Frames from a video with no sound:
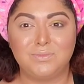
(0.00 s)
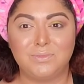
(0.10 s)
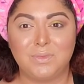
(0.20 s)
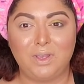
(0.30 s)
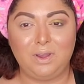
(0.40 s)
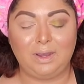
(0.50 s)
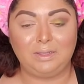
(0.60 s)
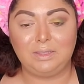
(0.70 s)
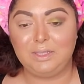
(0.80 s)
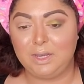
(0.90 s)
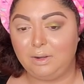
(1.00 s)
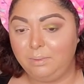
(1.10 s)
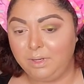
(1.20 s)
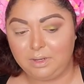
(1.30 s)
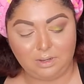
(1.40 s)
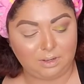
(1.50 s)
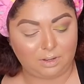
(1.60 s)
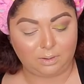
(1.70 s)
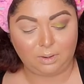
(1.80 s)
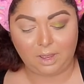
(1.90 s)
All right, there we go.
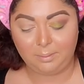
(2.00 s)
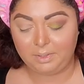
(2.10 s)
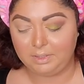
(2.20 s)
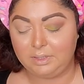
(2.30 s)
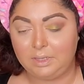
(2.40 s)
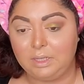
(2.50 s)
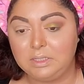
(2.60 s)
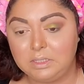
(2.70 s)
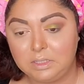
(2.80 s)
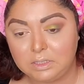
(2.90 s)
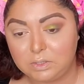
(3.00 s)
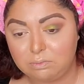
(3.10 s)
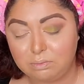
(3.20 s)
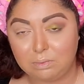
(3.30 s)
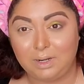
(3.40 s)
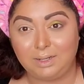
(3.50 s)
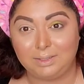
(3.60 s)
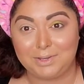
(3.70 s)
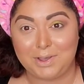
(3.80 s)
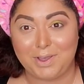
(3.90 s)
I mean, this looks real
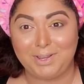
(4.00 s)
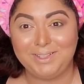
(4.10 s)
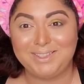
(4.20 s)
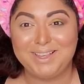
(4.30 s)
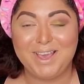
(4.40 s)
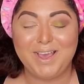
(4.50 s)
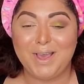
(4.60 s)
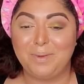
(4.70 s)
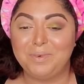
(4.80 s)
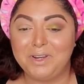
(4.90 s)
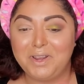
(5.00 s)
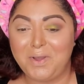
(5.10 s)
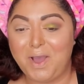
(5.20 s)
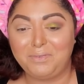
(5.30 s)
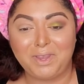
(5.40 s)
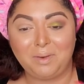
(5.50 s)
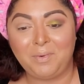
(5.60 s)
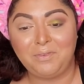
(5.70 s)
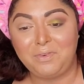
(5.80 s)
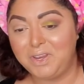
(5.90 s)
nice. I'm gonna go off camera,
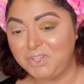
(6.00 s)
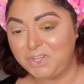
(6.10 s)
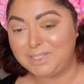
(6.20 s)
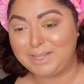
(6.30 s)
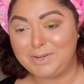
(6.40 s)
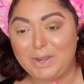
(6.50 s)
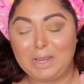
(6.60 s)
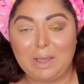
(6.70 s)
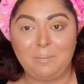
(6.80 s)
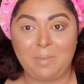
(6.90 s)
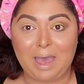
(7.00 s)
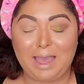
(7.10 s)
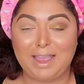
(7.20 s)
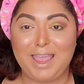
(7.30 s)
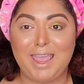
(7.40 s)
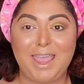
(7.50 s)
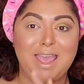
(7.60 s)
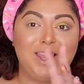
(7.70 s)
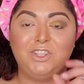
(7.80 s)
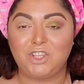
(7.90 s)
finish this, so that I come back and
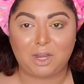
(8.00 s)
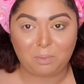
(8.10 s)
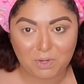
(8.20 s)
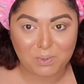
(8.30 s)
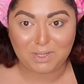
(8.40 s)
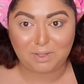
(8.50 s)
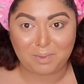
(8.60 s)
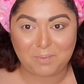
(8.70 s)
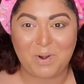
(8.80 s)
chat with you a little bit more.